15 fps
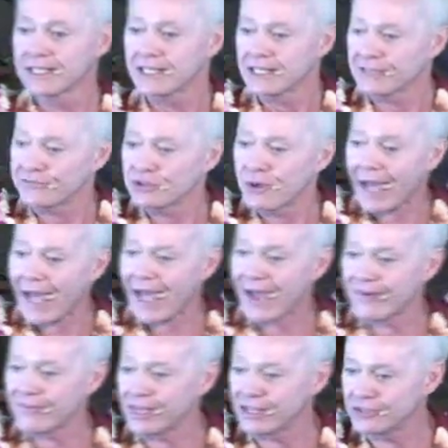If you
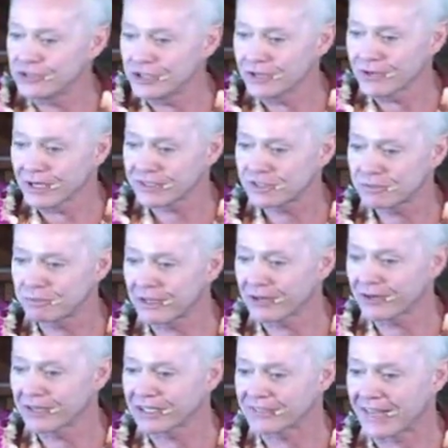have in you a
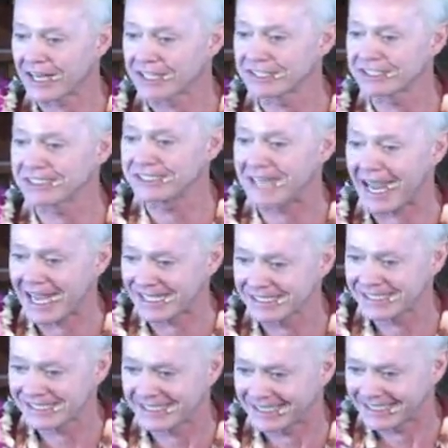spirit that is
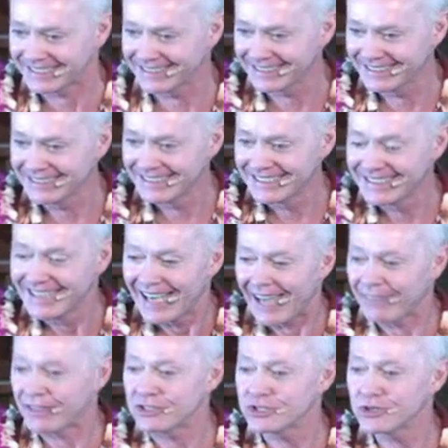dancing,
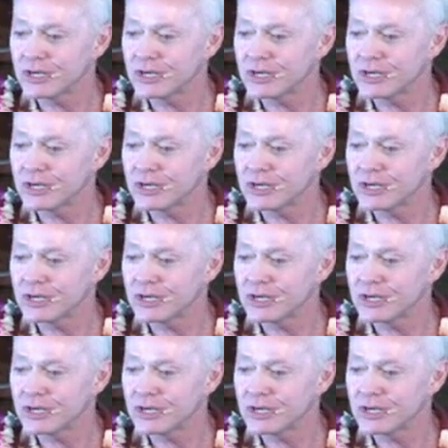and then you